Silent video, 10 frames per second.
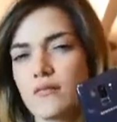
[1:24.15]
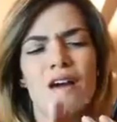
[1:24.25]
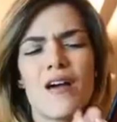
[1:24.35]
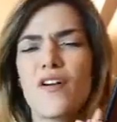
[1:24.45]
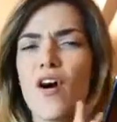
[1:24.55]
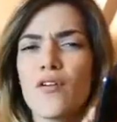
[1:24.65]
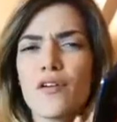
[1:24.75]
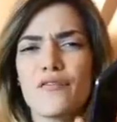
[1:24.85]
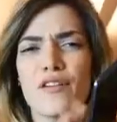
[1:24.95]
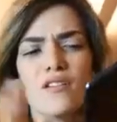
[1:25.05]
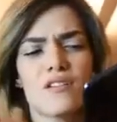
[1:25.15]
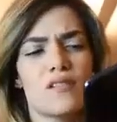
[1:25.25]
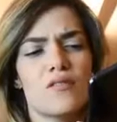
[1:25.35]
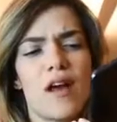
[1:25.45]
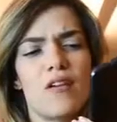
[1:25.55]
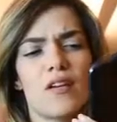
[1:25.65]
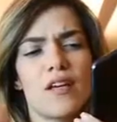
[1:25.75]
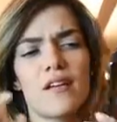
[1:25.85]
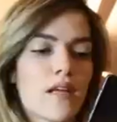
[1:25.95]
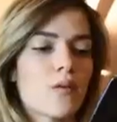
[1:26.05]
You have all your fingers around
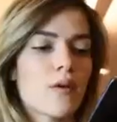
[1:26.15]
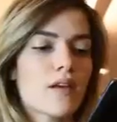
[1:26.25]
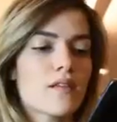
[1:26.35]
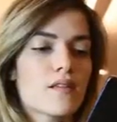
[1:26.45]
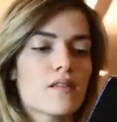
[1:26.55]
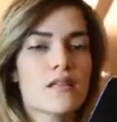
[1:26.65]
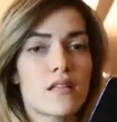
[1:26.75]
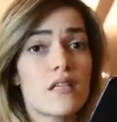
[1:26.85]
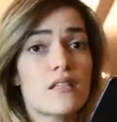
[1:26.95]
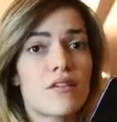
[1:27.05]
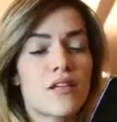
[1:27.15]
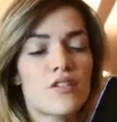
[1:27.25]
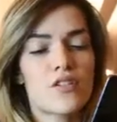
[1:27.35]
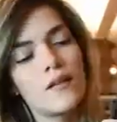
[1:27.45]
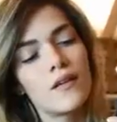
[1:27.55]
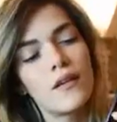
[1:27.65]
it. Anyways, it's a nice finish.